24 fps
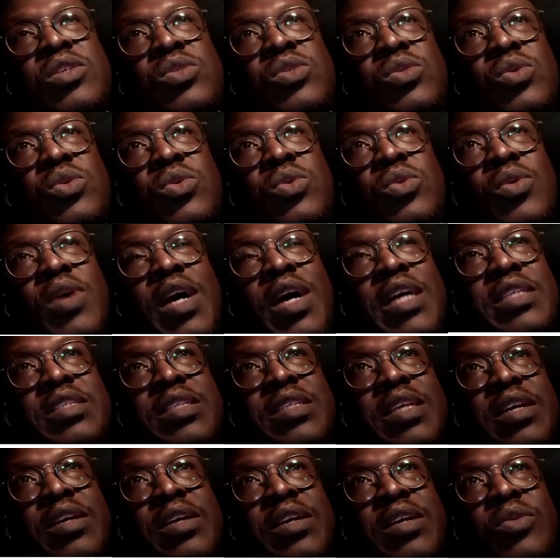So as
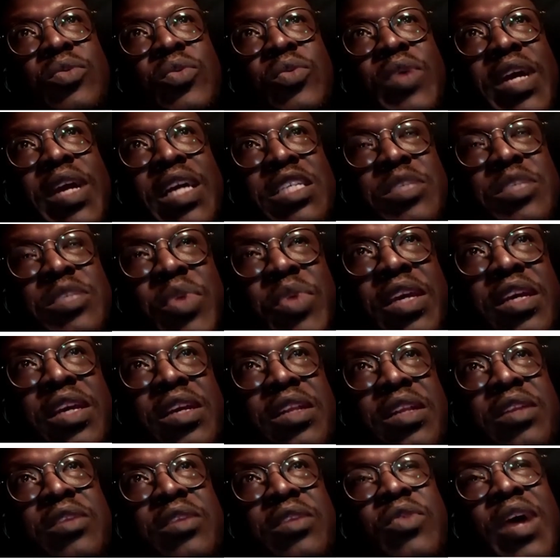we are
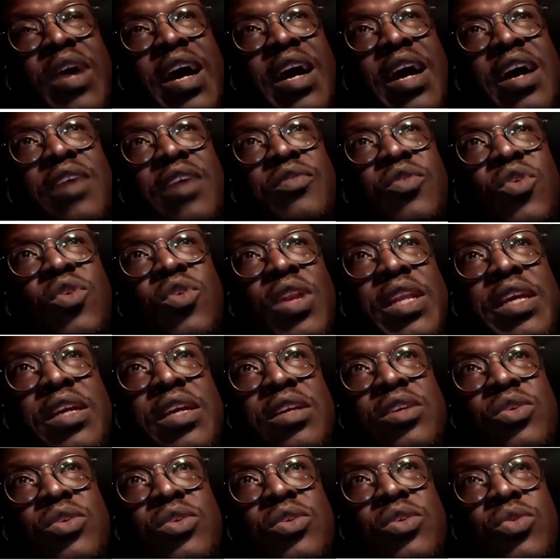speaking, I have colleague
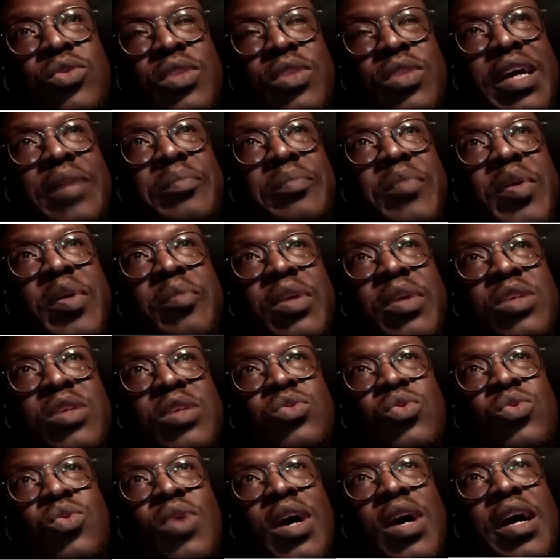youth tag members
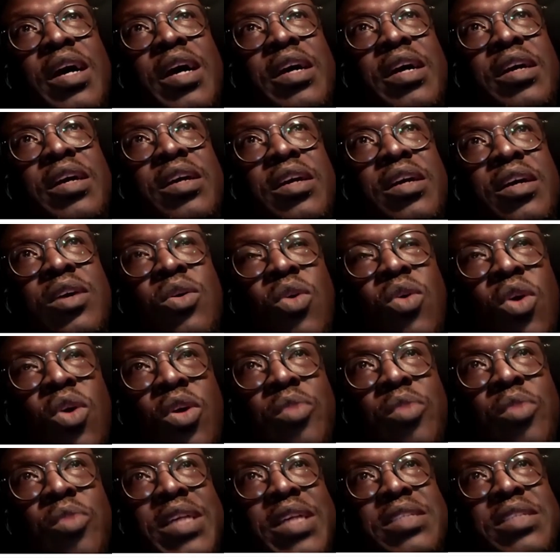who are uh,
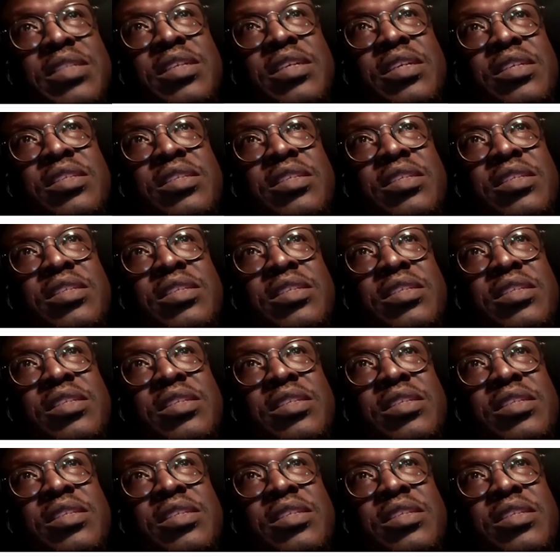hall masters,